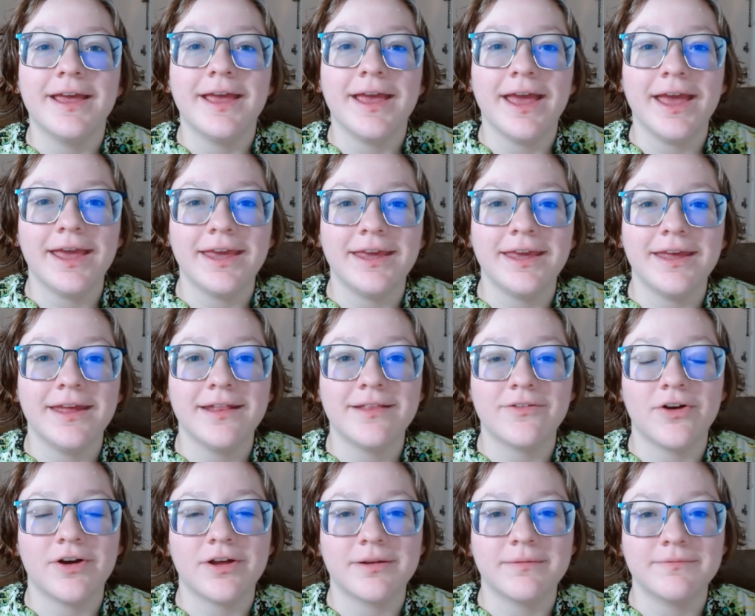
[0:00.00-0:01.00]
Hey, it's
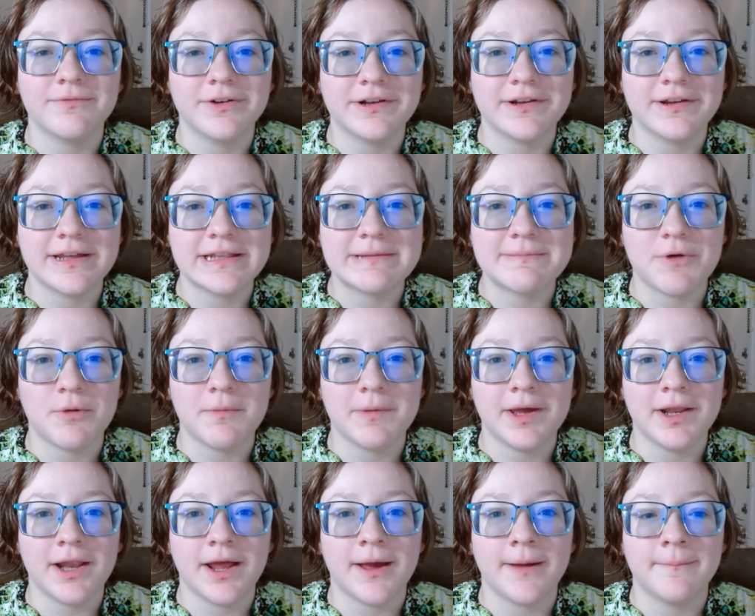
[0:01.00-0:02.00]
Autumn fronting at the
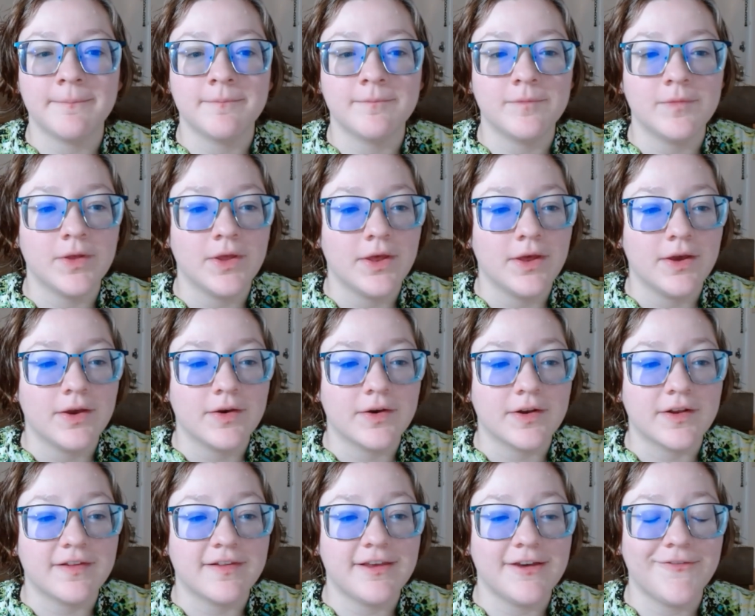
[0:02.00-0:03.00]
moment. I'm
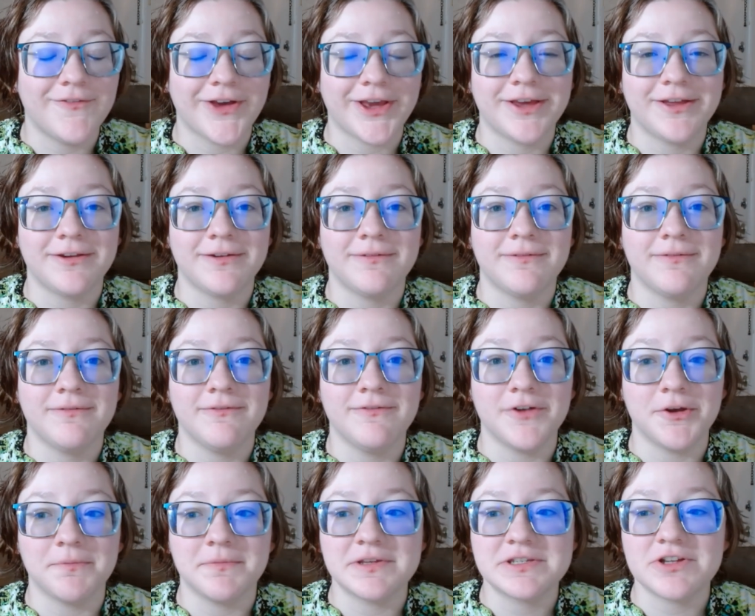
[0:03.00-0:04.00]
going to see if I can
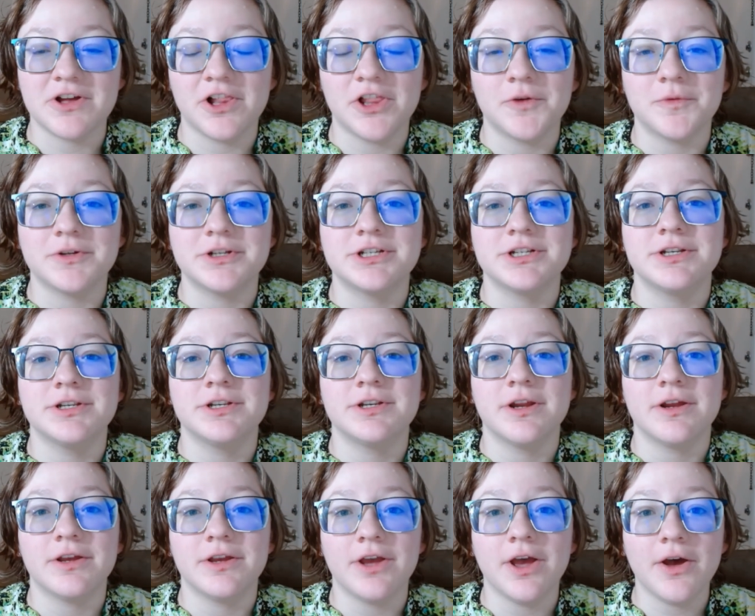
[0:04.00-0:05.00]
film this all in one
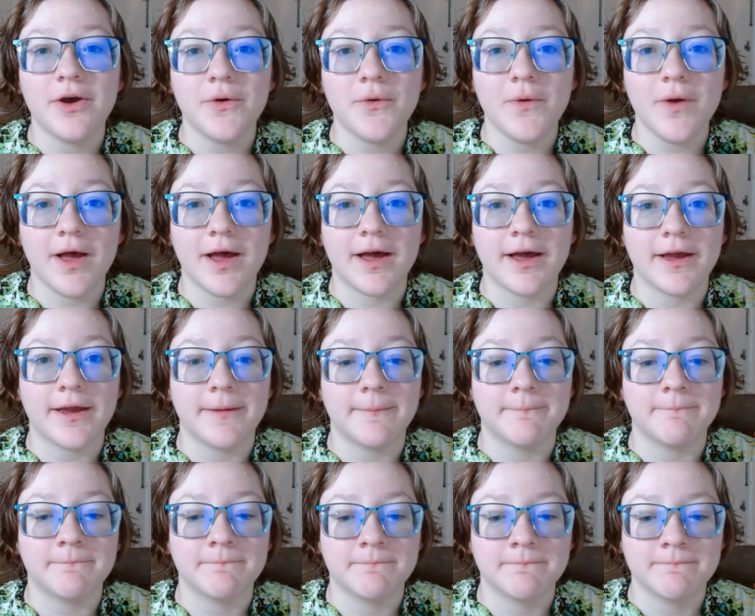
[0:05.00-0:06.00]
go.
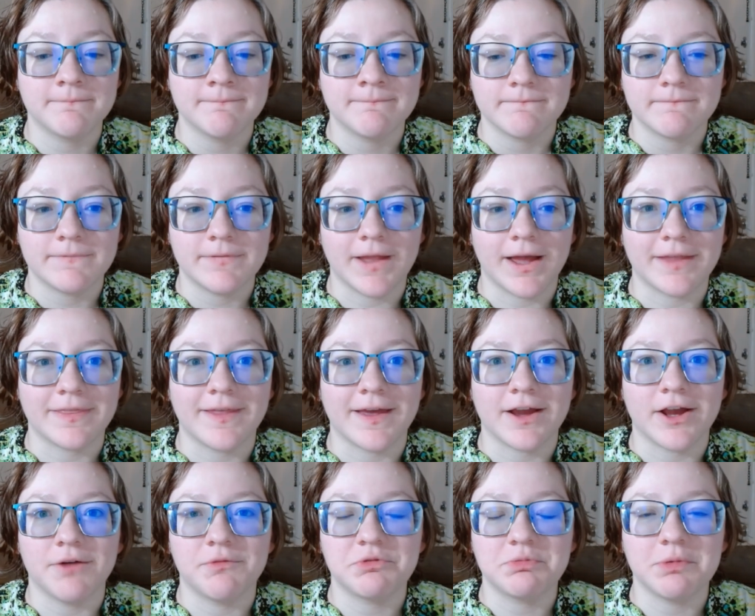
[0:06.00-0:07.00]
I'm not that
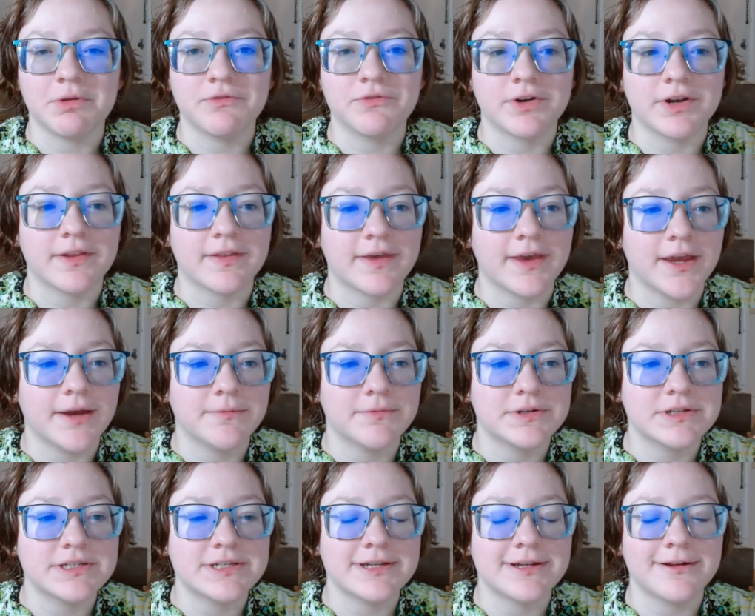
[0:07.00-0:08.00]
comfortable in front of the camera
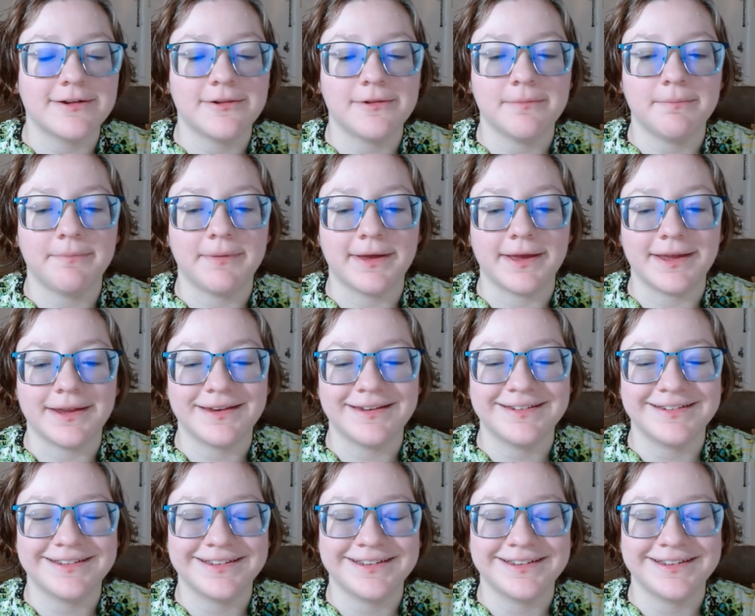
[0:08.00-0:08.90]
still, but